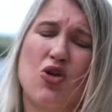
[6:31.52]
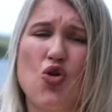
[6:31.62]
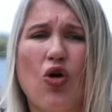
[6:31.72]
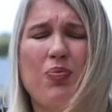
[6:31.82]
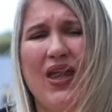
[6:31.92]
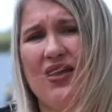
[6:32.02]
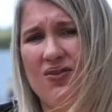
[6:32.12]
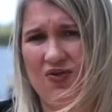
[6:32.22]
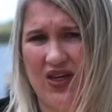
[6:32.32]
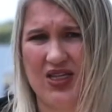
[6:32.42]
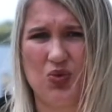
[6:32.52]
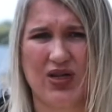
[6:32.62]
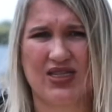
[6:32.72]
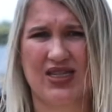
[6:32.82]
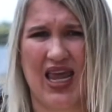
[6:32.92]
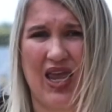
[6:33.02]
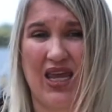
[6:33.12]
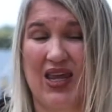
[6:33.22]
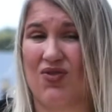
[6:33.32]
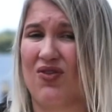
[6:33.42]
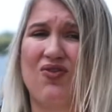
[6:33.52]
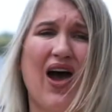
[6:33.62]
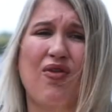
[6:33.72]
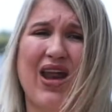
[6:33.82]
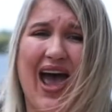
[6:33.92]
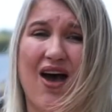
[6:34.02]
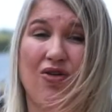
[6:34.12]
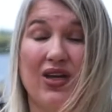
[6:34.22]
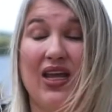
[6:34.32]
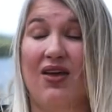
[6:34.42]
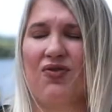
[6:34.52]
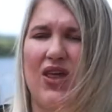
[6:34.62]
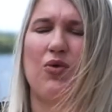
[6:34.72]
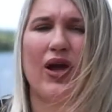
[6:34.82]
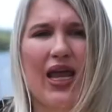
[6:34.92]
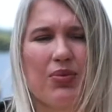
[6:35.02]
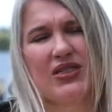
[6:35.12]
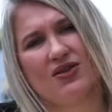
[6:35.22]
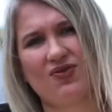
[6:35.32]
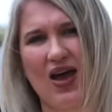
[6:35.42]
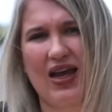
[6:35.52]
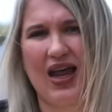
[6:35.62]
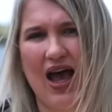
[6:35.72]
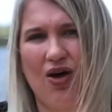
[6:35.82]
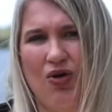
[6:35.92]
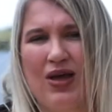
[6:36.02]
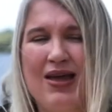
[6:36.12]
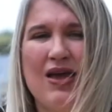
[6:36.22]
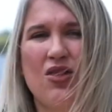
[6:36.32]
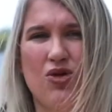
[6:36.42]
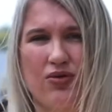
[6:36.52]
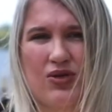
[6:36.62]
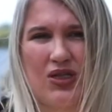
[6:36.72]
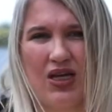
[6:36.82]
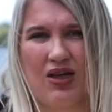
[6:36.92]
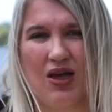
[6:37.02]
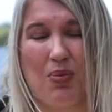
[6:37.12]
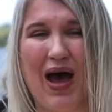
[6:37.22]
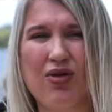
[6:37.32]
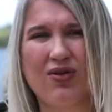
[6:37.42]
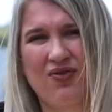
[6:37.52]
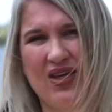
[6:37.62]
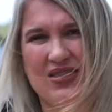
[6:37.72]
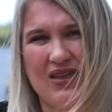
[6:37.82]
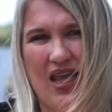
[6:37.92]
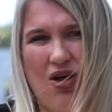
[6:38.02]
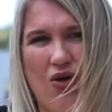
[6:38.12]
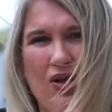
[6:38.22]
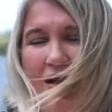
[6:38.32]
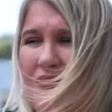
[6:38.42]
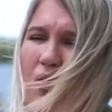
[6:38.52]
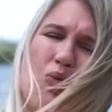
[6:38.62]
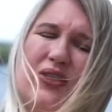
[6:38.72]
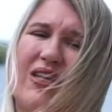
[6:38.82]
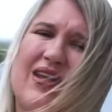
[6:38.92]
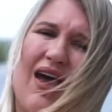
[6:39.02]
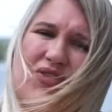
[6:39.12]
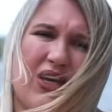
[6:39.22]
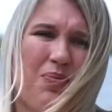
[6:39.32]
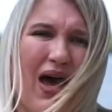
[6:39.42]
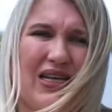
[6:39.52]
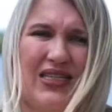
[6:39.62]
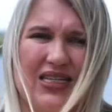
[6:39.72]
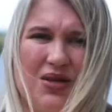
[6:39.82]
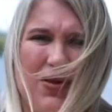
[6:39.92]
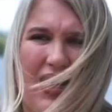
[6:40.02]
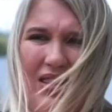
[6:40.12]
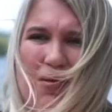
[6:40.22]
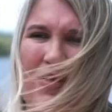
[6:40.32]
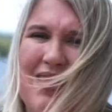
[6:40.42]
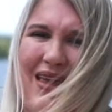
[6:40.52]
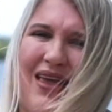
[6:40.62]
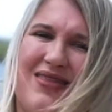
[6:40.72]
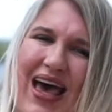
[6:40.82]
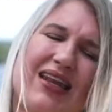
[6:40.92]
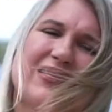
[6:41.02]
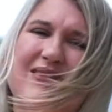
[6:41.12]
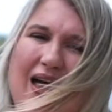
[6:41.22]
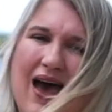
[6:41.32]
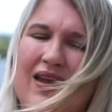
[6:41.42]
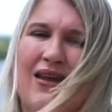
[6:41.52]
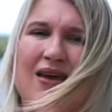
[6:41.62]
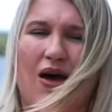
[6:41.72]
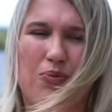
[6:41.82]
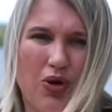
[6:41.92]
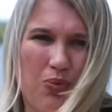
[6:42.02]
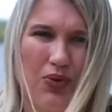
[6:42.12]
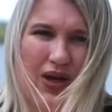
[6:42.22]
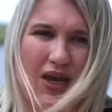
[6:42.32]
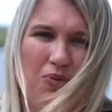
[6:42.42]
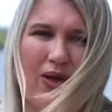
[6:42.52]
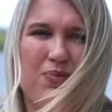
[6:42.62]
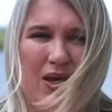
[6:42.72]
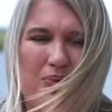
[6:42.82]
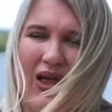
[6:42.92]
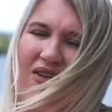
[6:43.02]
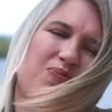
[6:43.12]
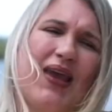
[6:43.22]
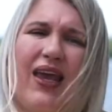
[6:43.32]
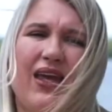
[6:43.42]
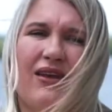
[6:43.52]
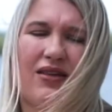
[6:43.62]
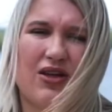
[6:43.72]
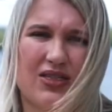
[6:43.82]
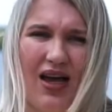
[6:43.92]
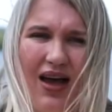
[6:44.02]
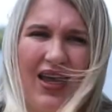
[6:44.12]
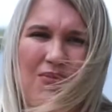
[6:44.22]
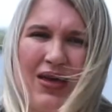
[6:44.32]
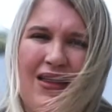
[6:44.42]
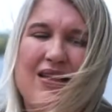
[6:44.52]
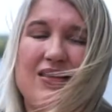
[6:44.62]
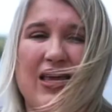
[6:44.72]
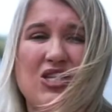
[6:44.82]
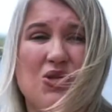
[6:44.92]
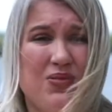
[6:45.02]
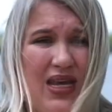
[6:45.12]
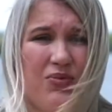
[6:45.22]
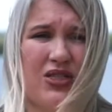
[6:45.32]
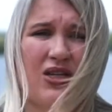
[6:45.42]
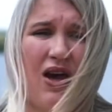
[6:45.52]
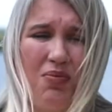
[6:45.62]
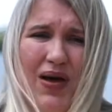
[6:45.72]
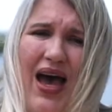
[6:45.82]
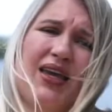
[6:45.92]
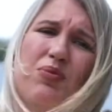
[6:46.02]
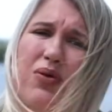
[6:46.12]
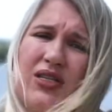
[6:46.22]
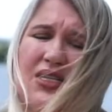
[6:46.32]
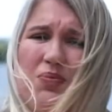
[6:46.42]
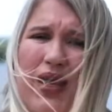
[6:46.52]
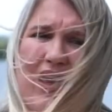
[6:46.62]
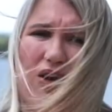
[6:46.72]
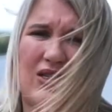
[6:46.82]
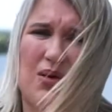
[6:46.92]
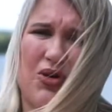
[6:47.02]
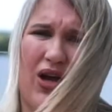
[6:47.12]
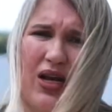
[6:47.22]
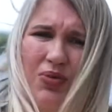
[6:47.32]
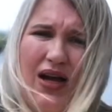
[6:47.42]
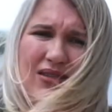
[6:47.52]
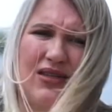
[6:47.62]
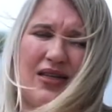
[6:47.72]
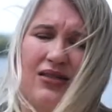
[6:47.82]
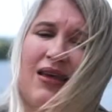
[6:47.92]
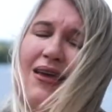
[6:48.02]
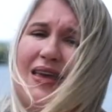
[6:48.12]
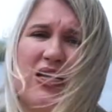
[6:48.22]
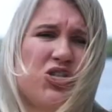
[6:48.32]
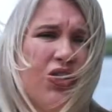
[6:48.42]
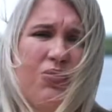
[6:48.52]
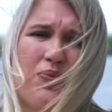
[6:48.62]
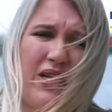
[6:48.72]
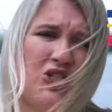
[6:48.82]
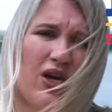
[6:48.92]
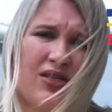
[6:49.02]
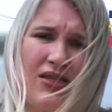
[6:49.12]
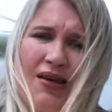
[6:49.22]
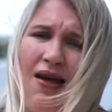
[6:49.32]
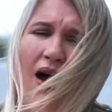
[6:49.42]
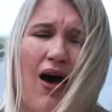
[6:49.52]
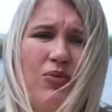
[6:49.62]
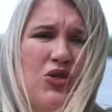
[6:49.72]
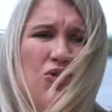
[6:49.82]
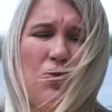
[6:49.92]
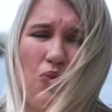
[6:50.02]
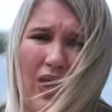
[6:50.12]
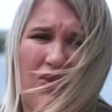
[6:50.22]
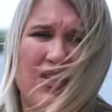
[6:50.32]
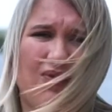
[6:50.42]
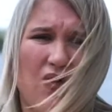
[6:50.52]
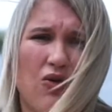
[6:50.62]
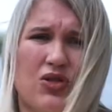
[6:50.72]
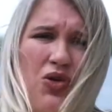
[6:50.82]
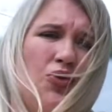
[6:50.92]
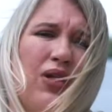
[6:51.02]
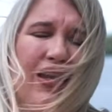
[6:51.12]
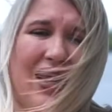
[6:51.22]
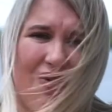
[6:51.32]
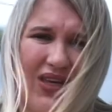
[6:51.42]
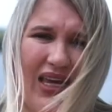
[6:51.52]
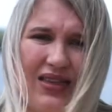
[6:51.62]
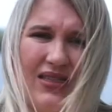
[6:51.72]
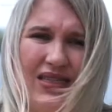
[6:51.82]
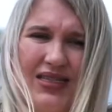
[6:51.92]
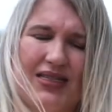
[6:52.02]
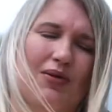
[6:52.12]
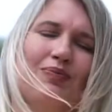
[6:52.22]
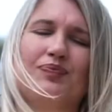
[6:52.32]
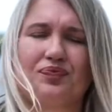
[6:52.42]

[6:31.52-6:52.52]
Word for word: nor pay the fees once they even found out, if they were able to find out the, the amount of fees that they owed, they didn't have the capacity to pay them. And that is not appropriate. When people have paid their time, they should be able to come back and participate in our democratic processes. It shouldn't be just up to the wealthy folks who can navigate the system.